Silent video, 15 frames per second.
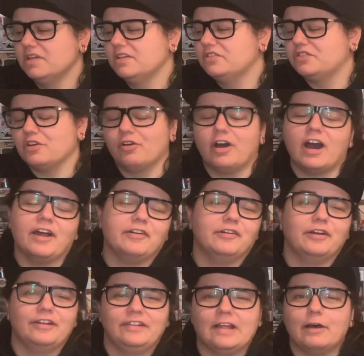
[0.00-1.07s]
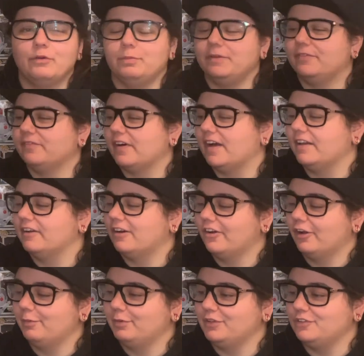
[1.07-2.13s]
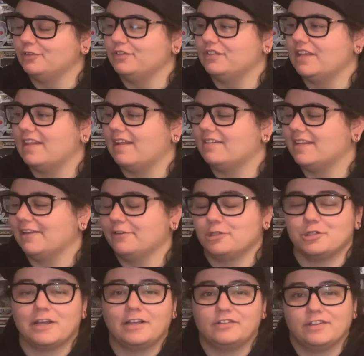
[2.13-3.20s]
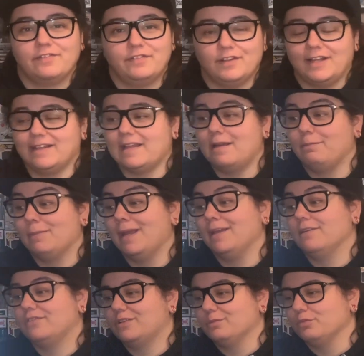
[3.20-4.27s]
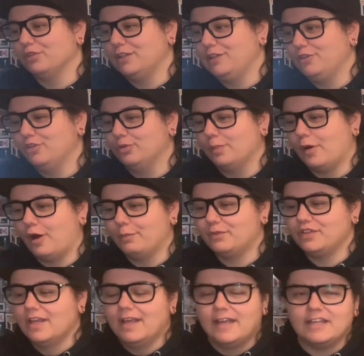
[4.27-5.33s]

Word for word: So I don't know, that would be fun. I hope we do see that down the track, because I feel like that'd make some really cool pops.